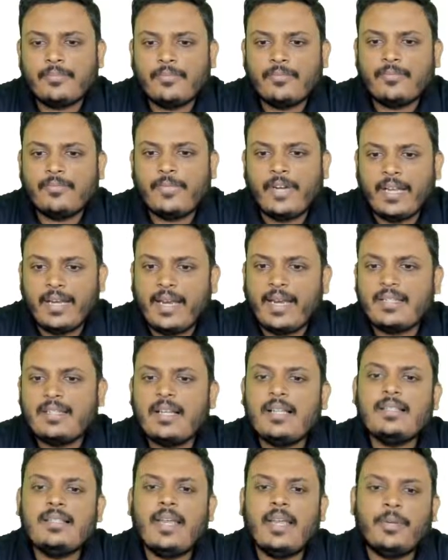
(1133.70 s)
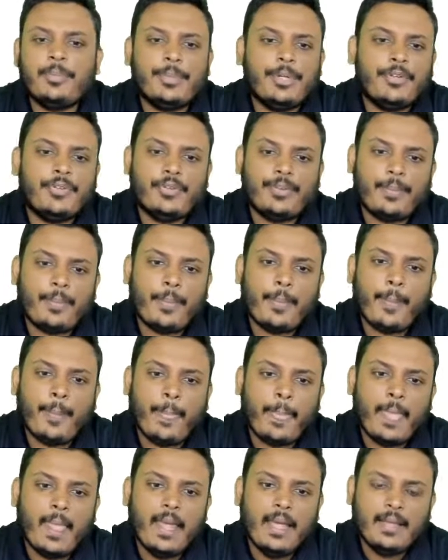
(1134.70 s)
financial statements.
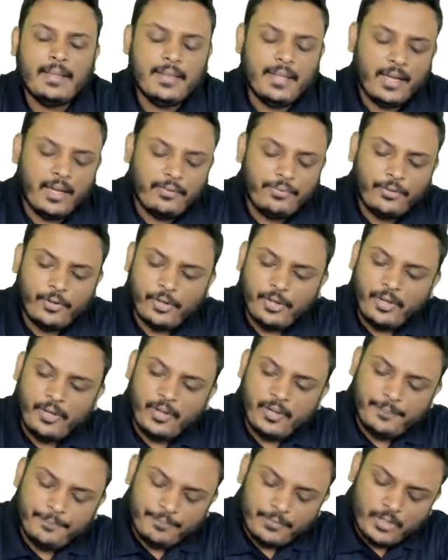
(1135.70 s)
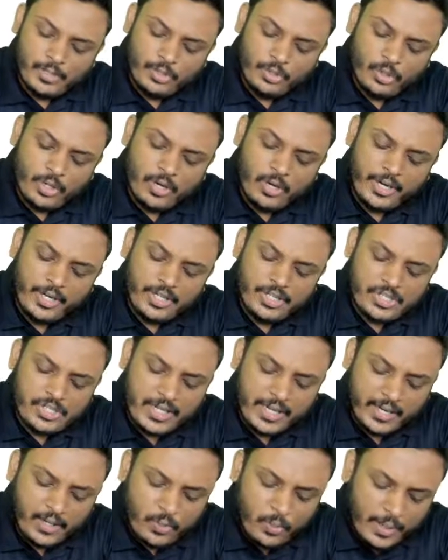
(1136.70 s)
Therefore, you are going to
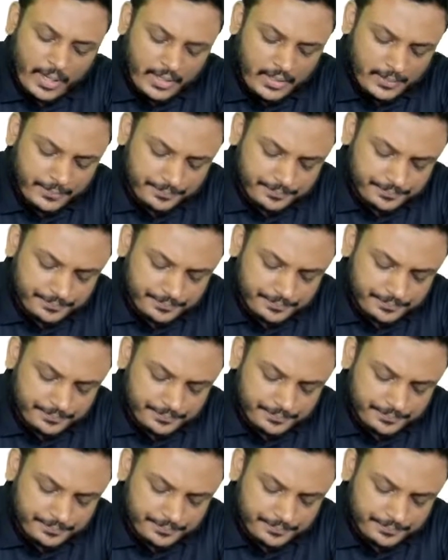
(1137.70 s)
check what?